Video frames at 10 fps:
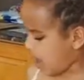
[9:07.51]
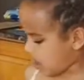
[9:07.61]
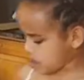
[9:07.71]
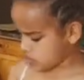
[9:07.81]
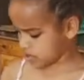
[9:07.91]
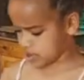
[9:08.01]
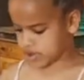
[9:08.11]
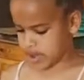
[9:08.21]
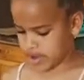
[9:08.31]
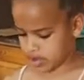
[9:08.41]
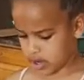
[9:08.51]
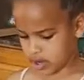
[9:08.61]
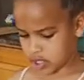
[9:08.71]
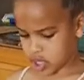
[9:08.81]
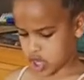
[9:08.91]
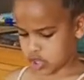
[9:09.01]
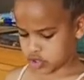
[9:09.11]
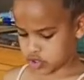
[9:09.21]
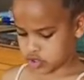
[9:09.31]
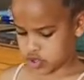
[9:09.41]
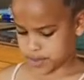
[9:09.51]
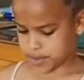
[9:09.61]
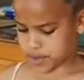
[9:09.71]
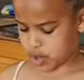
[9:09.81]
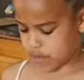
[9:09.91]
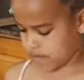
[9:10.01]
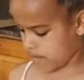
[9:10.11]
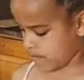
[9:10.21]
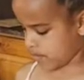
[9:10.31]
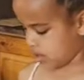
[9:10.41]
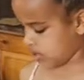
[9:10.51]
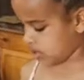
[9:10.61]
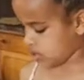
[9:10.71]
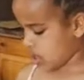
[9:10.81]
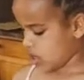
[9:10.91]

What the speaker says: And we're now going to cut the tops off of these.